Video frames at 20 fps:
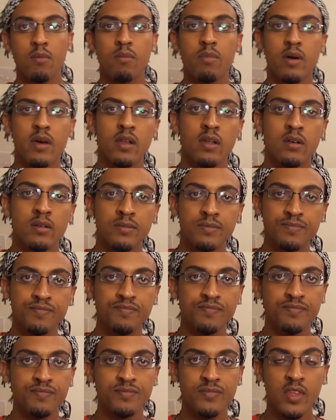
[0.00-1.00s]
But
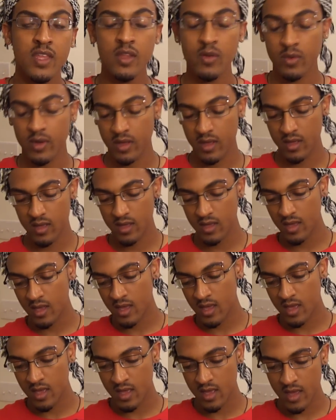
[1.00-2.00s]
anyway,
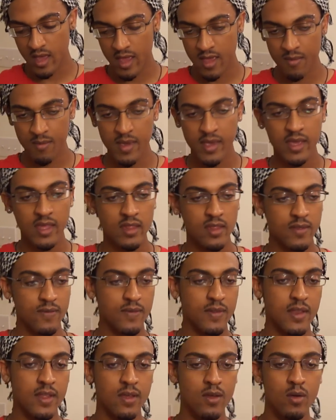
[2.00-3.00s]
I am making this
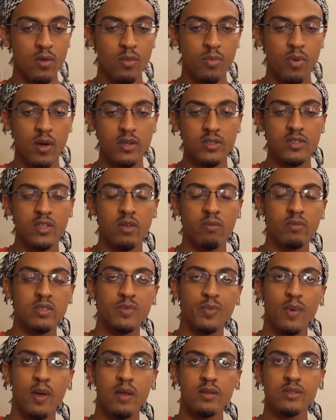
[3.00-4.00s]
video partially in
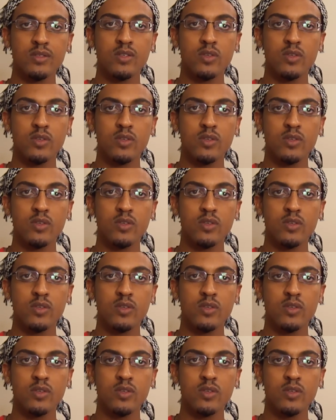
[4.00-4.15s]
response